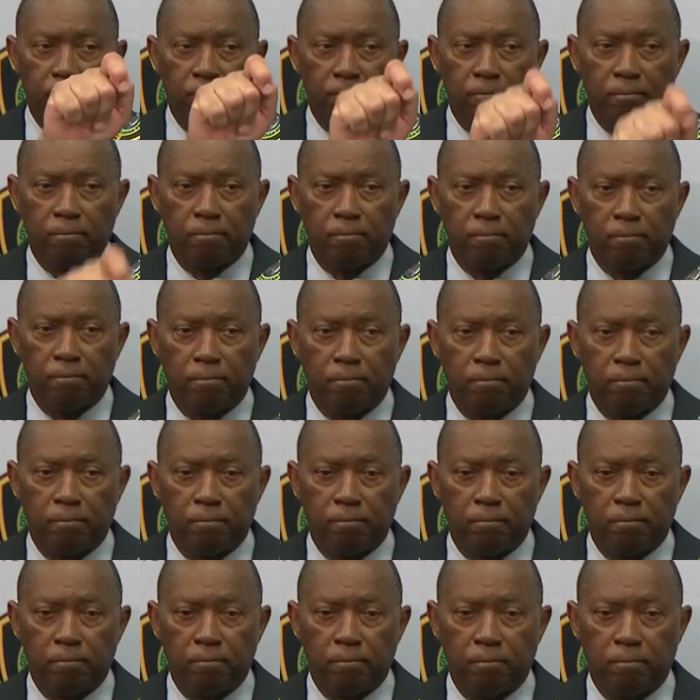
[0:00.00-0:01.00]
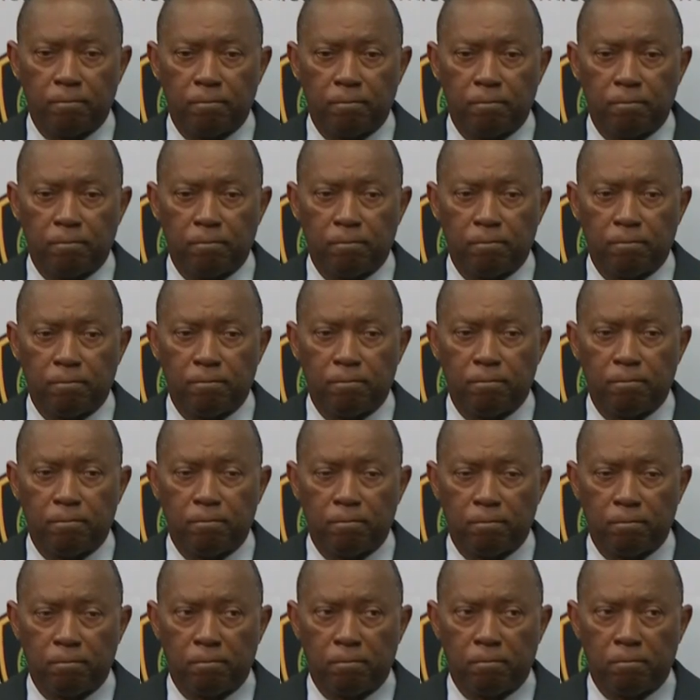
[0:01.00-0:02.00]

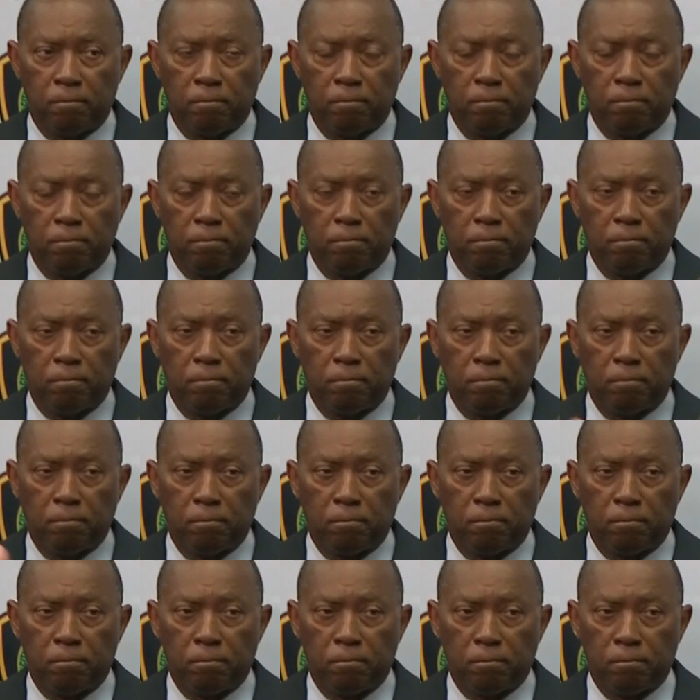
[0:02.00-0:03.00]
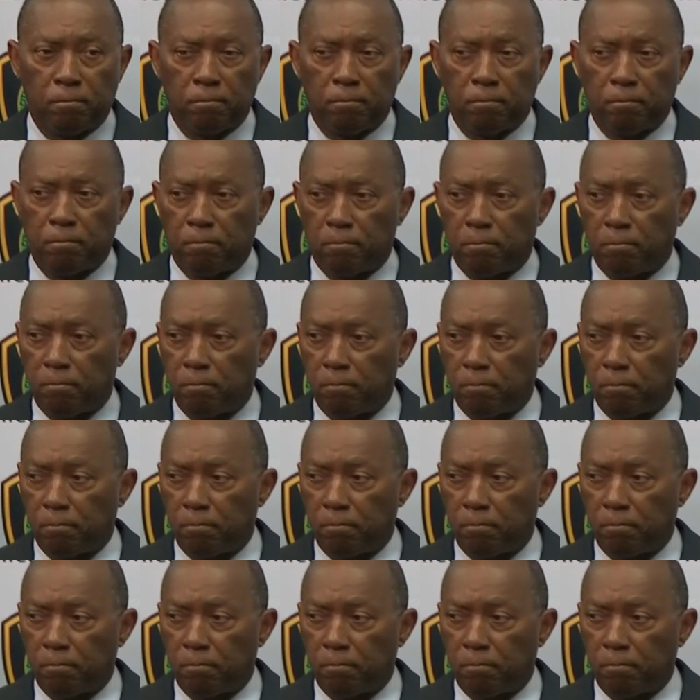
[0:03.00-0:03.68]
(silent)